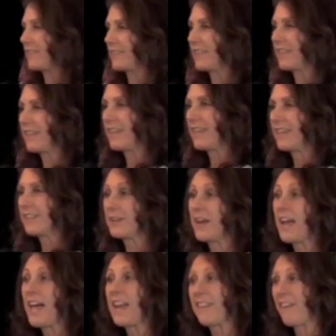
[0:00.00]
And so
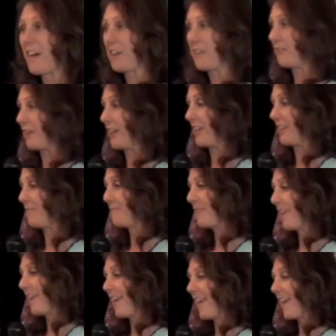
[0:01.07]
I had a lot of fun.
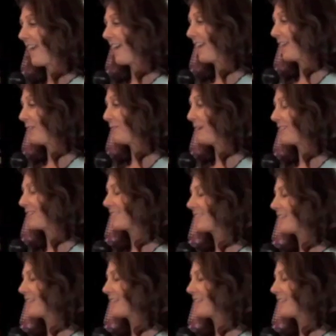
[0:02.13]
And I just